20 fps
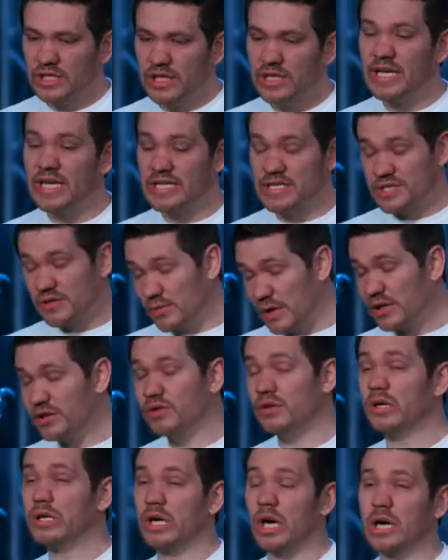yes, she went
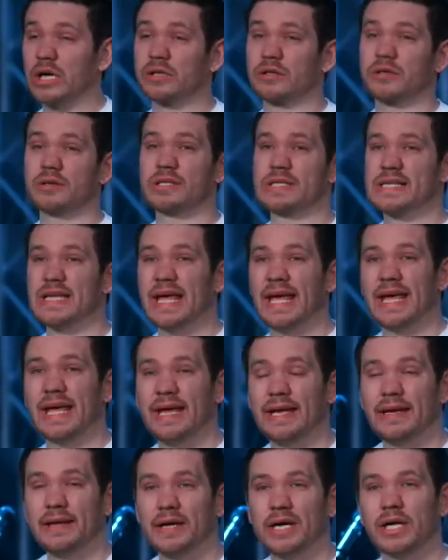to the doctors
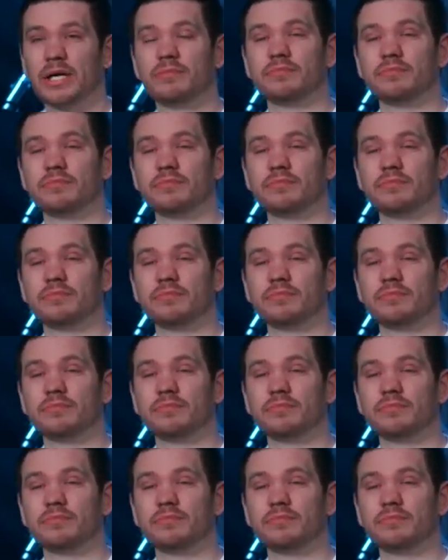and